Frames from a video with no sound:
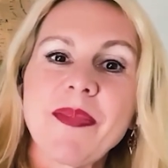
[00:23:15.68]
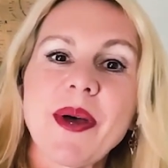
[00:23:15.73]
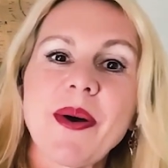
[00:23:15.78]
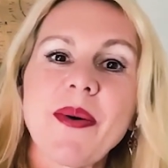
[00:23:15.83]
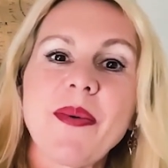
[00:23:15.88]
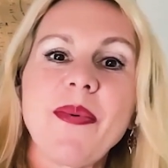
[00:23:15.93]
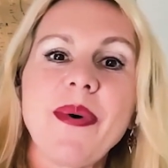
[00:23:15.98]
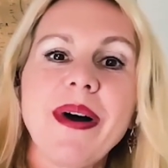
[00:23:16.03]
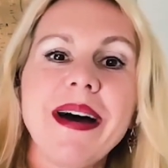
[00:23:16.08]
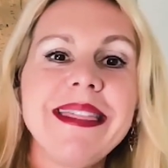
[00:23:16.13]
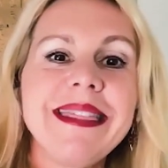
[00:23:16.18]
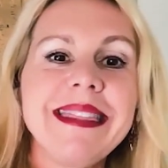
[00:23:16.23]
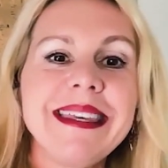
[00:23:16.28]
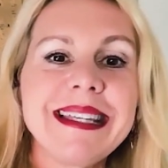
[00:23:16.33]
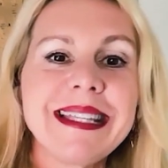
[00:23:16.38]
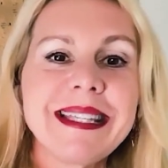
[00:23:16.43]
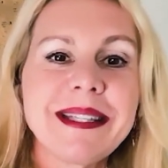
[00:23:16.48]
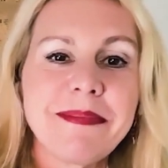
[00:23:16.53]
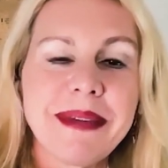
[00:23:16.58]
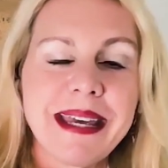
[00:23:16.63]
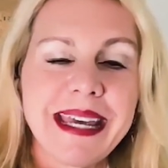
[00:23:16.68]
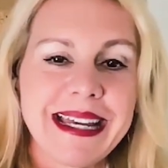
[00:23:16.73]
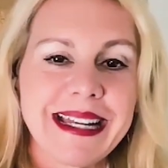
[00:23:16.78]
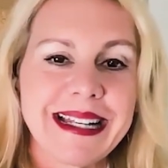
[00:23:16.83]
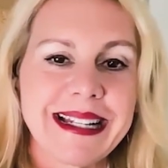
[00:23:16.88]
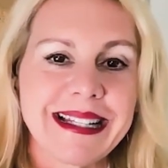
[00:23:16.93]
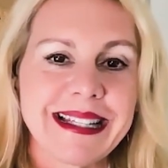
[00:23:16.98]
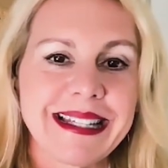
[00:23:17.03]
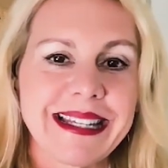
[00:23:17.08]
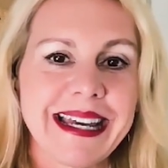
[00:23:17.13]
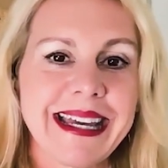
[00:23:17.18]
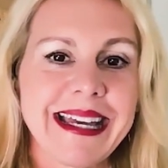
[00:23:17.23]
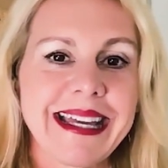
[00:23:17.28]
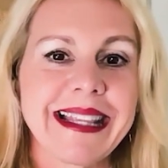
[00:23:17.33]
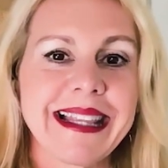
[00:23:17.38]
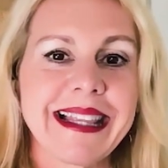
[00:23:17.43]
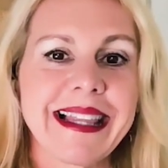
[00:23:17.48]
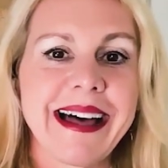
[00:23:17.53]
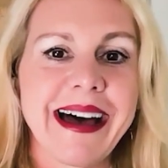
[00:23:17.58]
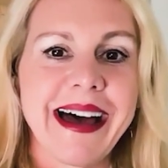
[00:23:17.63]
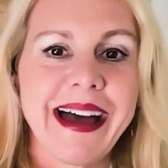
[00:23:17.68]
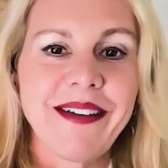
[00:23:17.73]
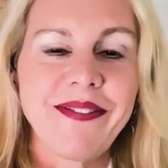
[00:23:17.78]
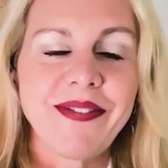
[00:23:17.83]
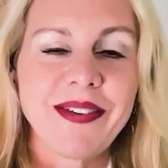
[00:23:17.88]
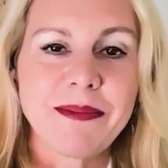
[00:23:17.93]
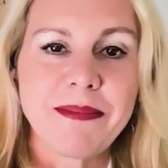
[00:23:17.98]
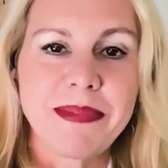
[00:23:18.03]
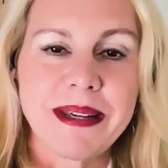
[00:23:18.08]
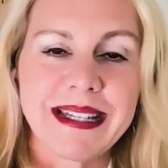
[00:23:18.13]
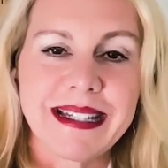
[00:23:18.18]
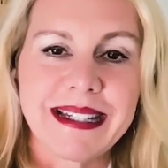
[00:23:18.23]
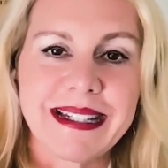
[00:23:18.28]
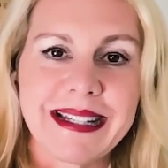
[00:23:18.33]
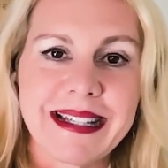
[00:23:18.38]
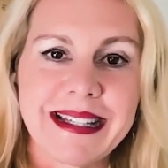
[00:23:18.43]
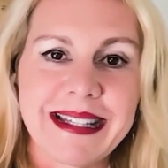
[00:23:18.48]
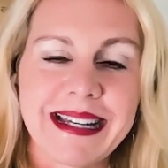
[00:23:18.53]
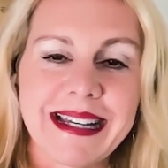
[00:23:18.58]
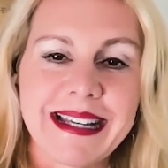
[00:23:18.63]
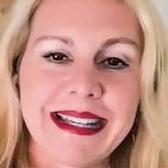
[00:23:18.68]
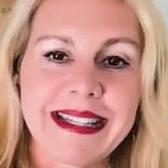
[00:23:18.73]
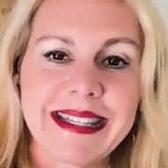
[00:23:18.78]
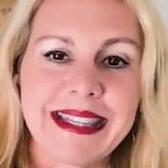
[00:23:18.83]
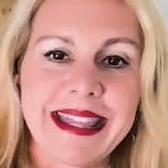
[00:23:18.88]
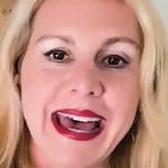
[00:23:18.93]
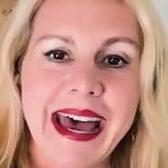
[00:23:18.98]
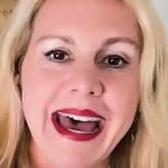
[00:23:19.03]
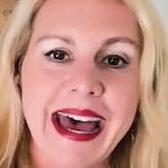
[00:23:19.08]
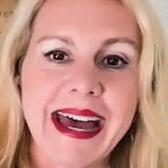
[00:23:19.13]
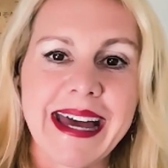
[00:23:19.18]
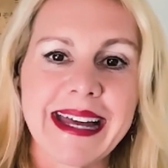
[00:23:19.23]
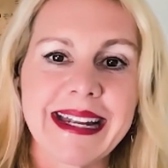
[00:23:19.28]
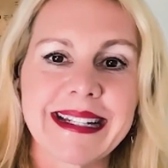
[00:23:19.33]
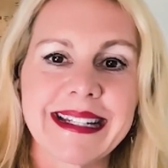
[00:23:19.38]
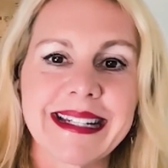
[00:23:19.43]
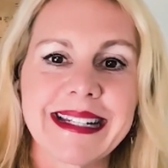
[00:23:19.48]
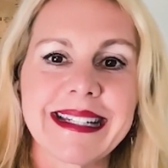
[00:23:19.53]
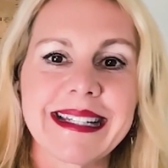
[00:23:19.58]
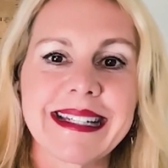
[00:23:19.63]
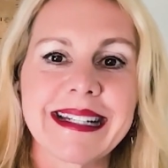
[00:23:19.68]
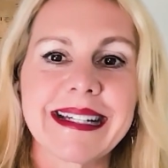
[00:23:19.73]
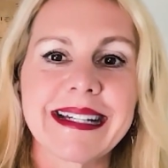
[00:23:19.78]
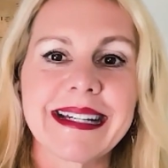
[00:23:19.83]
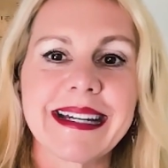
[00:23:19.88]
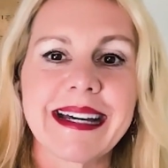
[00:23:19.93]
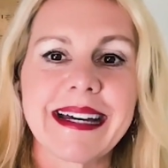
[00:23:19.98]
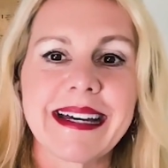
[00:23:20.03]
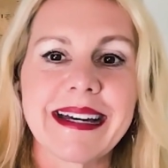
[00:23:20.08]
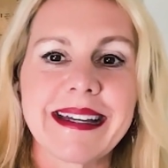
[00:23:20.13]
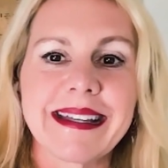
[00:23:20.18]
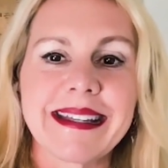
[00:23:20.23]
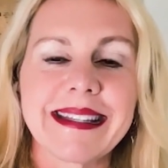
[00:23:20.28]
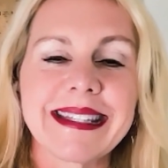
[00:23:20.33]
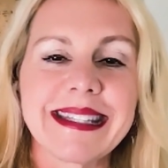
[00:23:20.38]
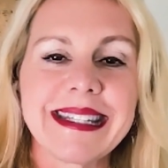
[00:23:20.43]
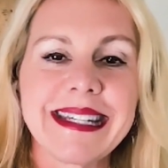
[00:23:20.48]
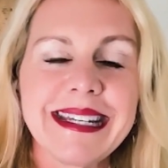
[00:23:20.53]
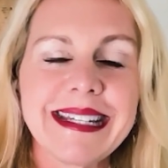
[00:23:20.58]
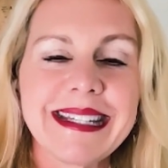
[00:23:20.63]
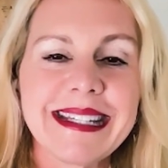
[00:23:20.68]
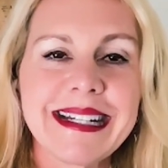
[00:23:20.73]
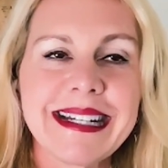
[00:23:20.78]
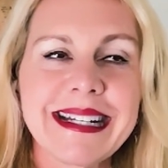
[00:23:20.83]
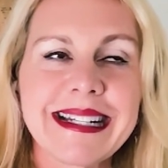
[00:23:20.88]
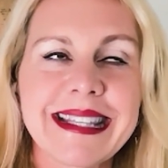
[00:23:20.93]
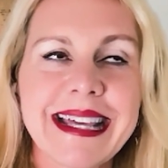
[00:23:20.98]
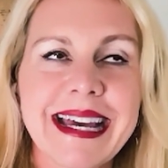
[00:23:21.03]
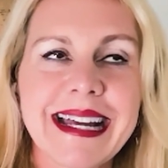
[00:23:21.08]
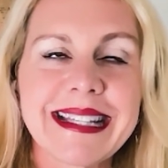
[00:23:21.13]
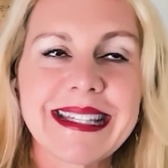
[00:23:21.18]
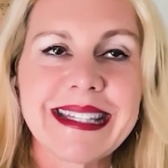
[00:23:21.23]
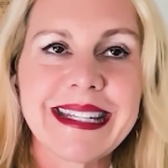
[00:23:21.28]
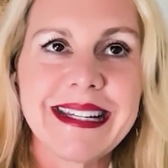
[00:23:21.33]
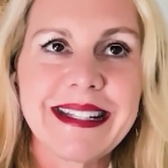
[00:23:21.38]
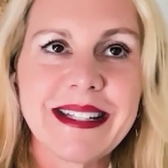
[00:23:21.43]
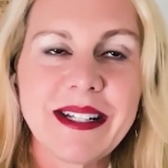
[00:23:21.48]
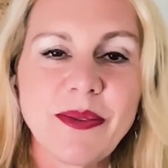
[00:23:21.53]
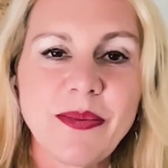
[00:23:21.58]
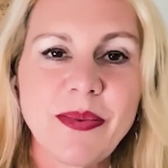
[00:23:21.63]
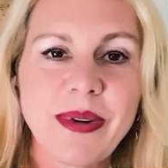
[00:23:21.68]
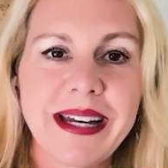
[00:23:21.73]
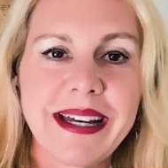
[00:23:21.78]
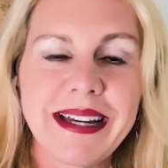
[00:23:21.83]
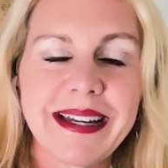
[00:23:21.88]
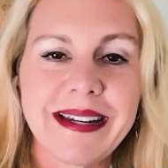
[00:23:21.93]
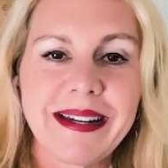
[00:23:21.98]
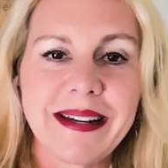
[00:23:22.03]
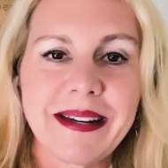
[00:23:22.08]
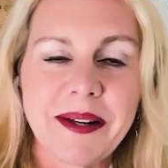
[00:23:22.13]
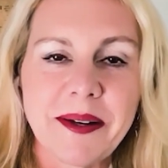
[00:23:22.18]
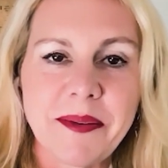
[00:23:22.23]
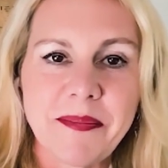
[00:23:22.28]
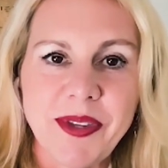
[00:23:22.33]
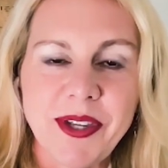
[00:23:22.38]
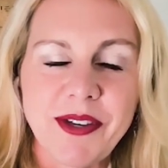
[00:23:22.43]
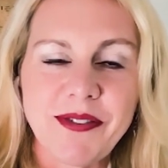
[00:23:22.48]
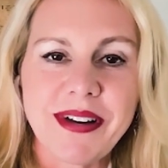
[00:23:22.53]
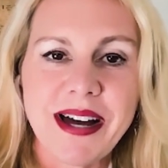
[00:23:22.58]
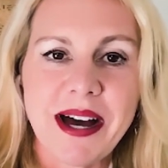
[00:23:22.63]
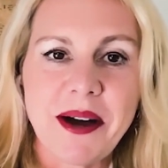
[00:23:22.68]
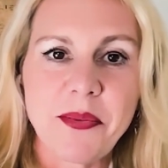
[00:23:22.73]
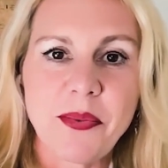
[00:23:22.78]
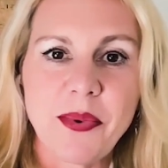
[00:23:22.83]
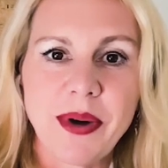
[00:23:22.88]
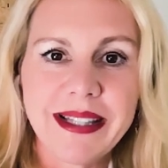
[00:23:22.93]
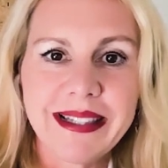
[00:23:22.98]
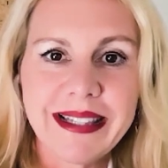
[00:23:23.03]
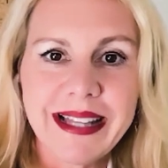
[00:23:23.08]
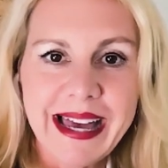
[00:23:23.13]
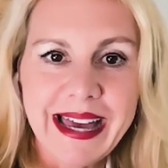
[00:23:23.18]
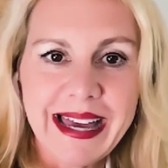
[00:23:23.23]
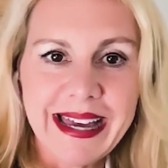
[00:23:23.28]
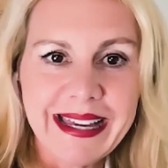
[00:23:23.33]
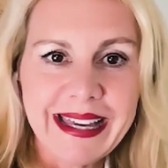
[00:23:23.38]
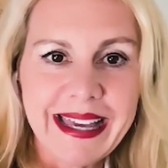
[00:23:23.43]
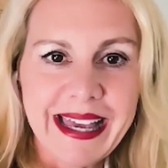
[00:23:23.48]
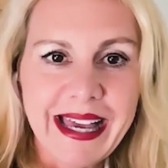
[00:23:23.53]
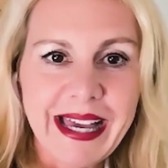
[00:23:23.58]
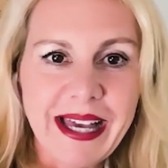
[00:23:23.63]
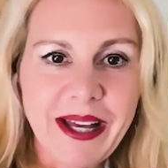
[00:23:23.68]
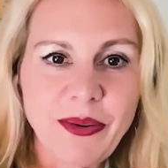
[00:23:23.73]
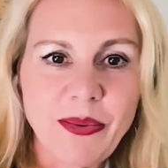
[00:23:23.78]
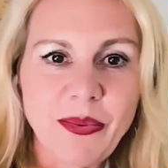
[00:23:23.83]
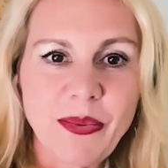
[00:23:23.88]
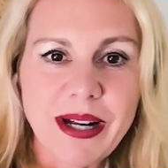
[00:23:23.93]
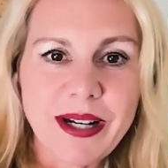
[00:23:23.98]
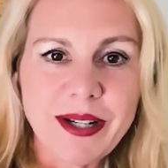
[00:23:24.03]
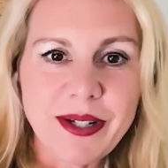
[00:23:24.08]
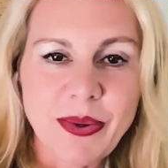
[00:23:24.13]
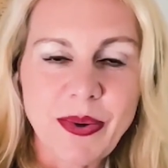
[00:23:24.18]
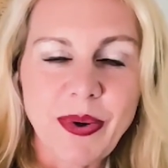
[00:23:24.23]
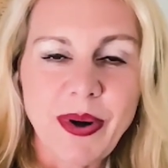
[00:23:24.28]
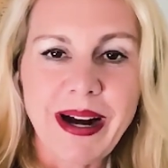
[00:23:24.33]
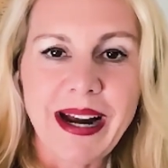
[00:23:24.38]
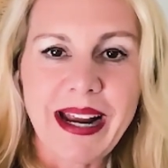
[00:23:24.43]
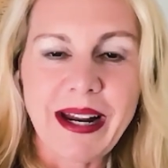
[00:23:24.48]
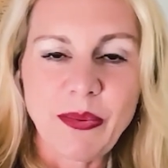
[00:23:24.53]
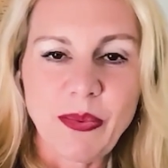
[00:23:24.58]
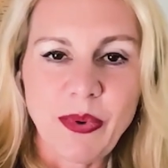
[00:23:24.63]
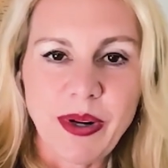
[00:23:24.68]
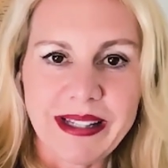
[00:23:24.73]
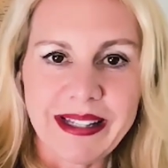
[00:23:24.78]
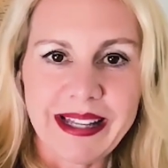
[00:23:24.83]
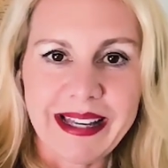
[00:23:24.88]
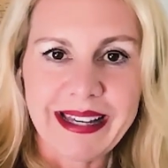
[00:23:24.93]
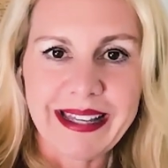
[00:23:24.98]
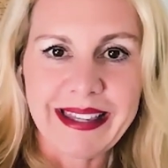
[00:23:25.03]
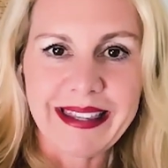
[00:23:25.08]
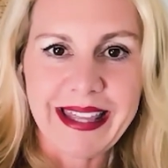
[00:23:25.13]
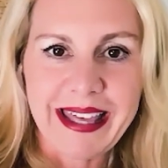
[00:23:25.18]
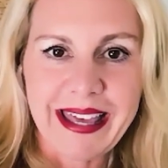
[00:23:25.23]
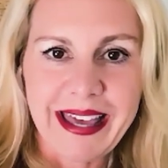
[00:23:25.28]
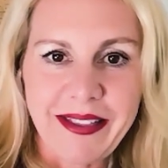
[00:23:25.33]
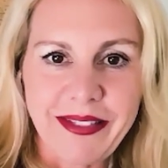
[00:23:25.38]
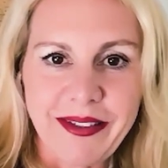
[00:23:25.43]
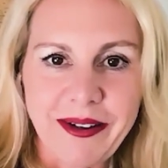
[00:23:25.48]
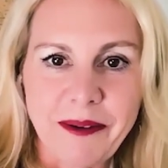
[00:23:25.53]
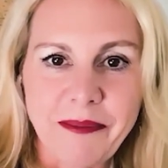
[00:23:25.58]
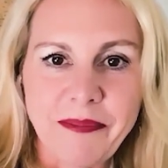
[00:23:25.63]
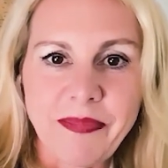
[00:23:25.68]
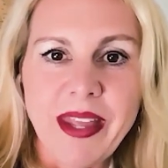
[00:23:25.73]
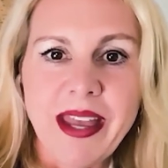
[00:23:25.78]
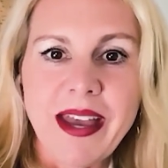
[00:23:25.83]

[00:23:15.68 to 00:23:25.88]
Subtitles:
What this means in life and business is that season is that season when you've got one leg in one door and one leg in the other.